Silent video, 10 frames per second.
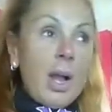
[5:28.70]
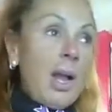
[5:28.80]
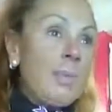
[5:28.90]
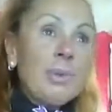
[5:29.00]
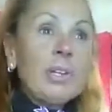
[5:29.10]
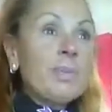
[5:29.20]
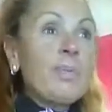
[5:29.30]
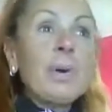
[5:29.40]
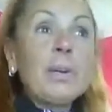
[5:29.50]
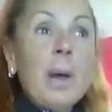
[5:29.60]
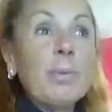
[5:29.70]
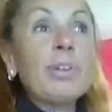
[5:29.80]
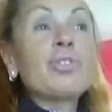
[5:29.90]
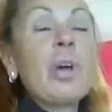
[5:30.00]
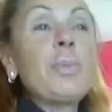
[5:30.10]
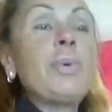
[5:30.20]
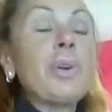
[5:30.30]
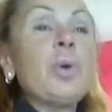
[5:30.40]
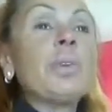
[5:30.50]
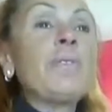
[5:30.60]
I'm
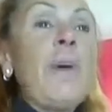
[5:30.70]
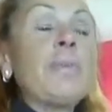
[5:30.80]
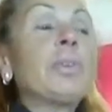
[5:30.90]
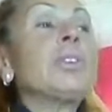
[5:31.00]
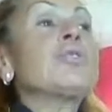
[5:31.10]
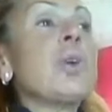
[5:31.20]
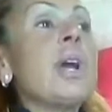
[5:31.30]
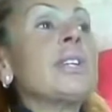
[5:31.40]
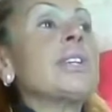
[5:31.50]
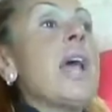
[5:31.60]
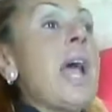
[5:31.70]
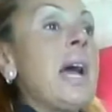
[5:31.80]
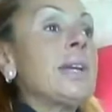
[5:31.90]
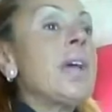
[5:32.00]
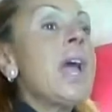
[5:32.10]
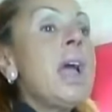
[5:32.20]
going to try to add